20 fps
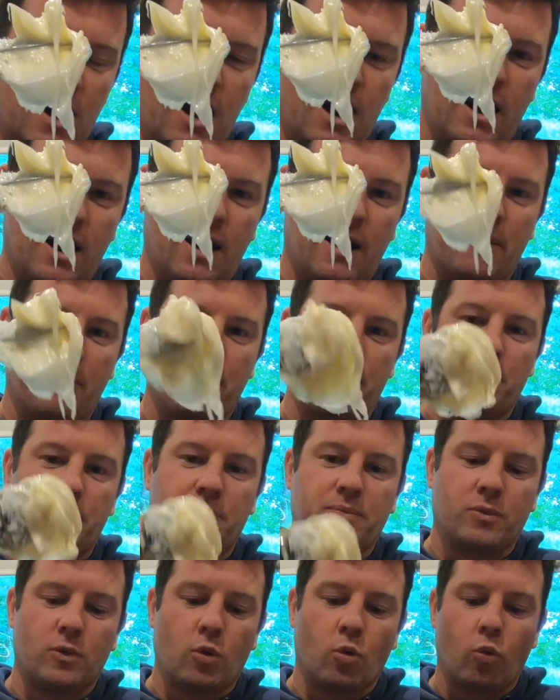
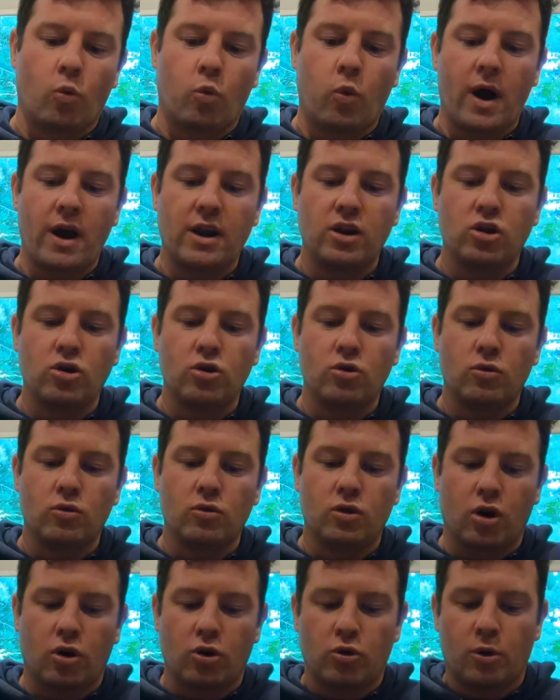When
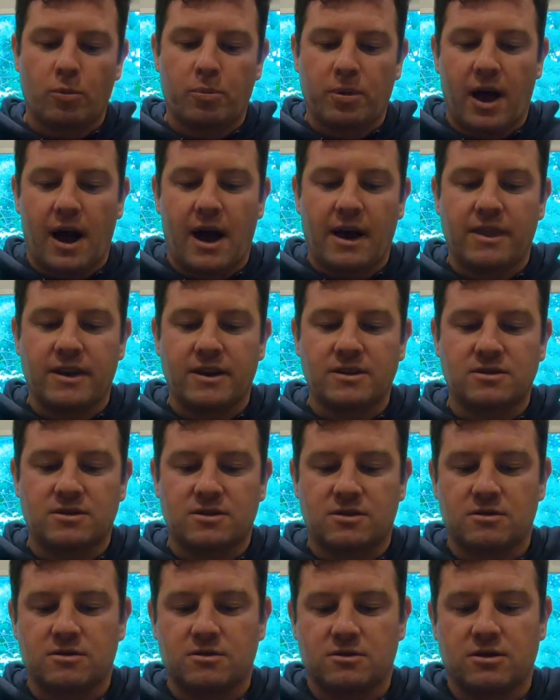you go to apply
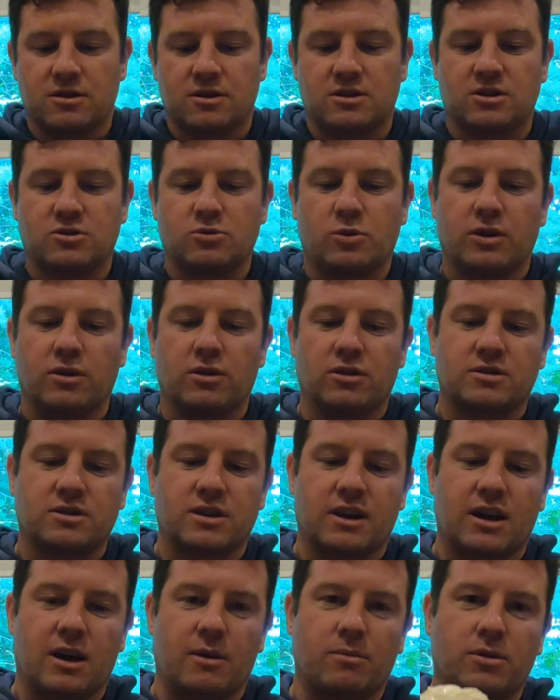this, so this is what it
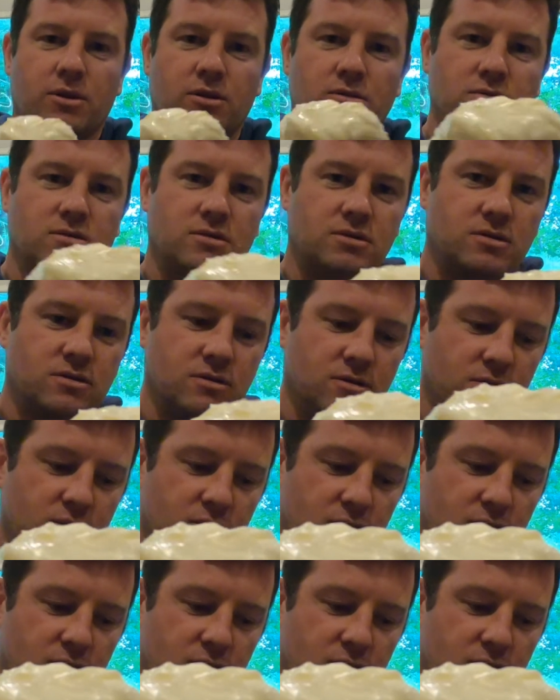looks like up close.